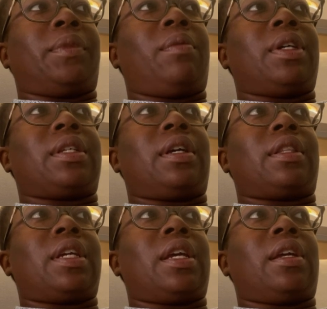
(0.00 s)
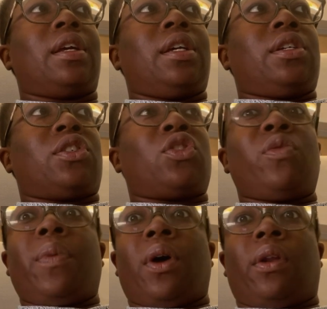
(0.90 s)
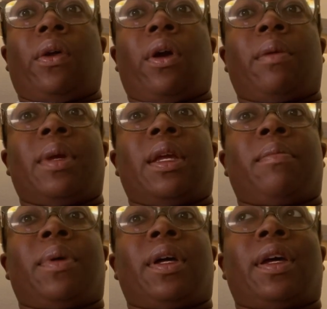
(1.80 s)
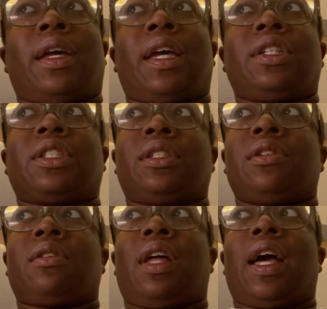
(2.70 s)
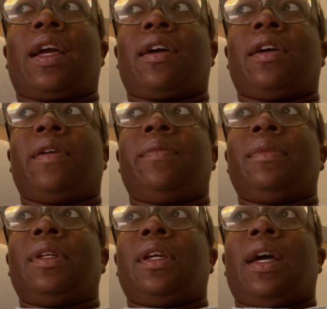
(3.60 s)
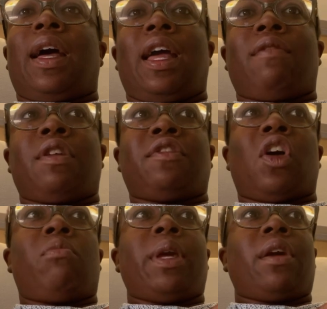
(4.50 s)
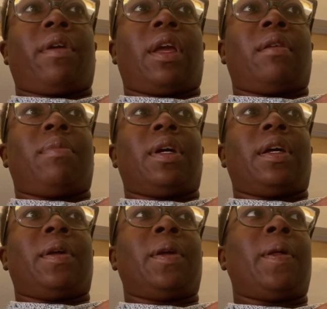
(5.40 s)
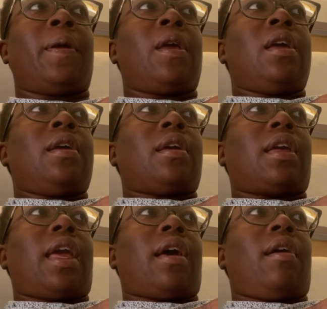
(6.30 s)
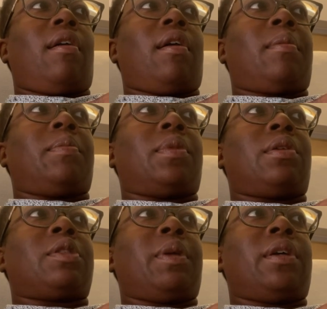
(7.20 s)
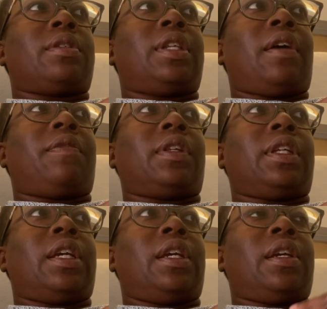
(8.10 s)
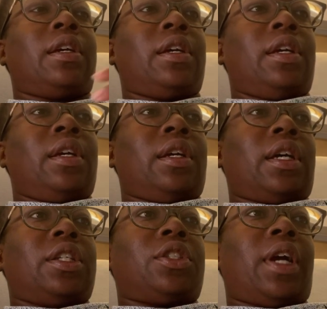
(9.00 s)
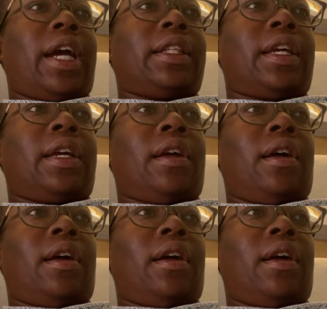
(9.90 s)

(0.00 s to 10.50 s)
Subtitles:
wasn't nothing super alarming, but it just looked like a heavy flow period. But yeah, those pills definitely contracted